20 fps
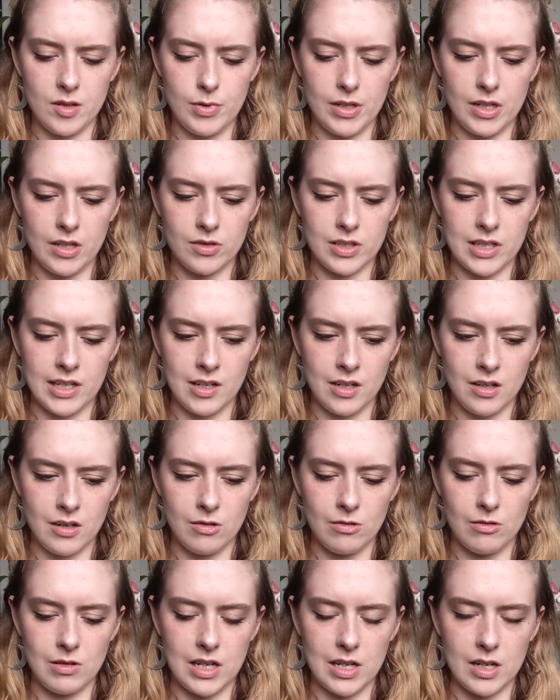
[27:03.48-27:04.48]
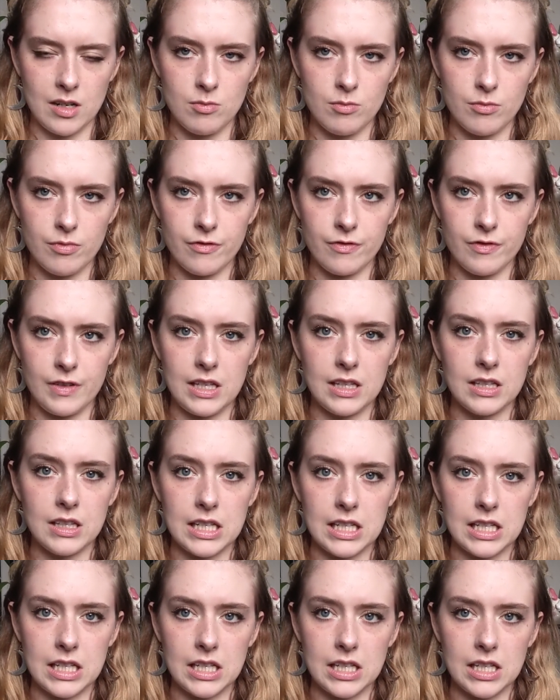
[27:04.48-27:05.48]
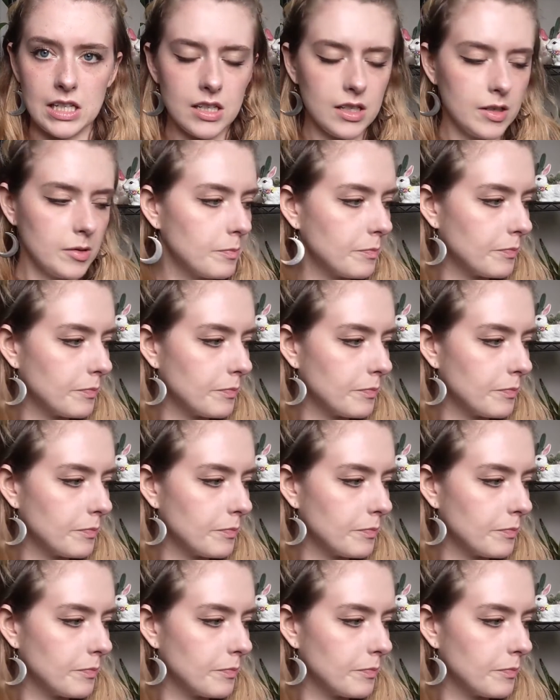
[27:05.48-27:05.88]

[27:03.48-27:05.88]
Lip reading: about how I'm feeling.